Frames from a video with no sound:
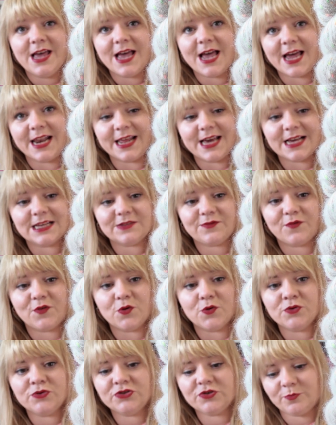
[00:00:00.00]
and it has
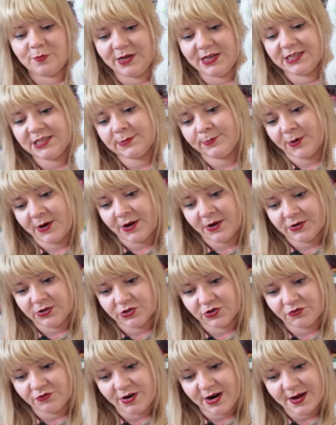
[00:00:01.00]
400 meters per
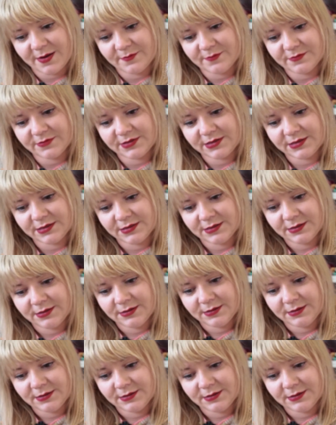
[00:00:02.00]
100 grams.